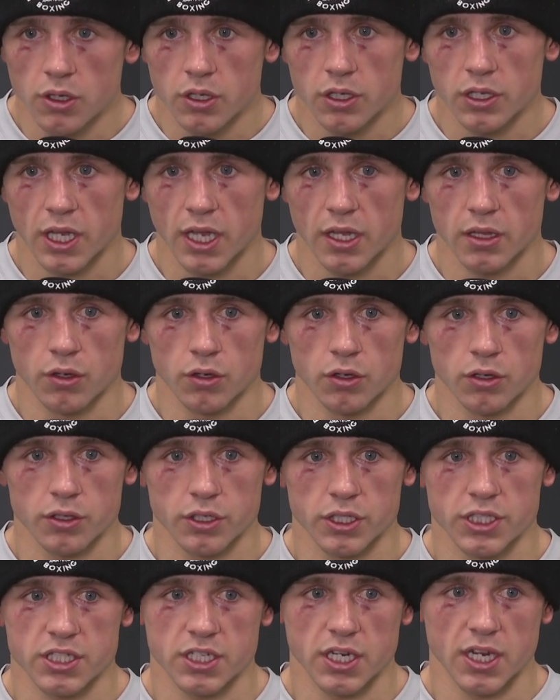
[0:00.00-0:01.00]
Yeah, look,
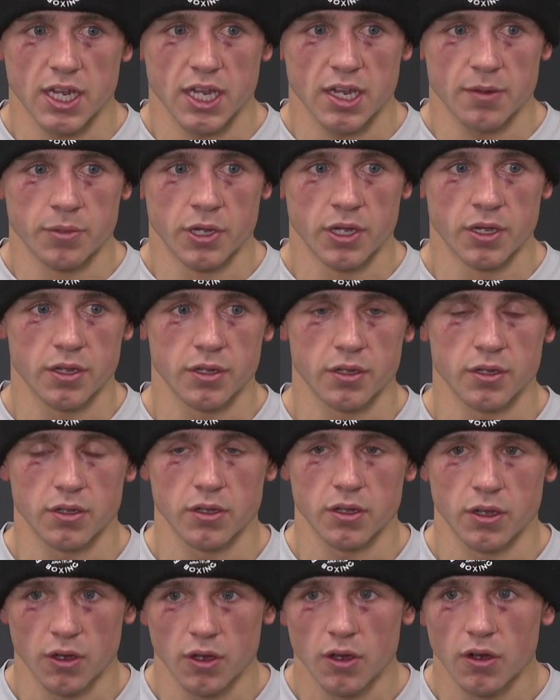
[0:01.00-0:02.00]
it's
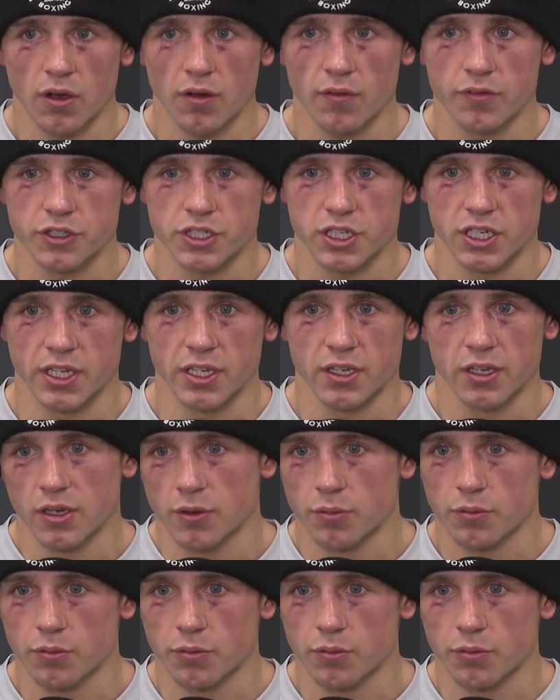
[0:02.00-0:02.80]
obviously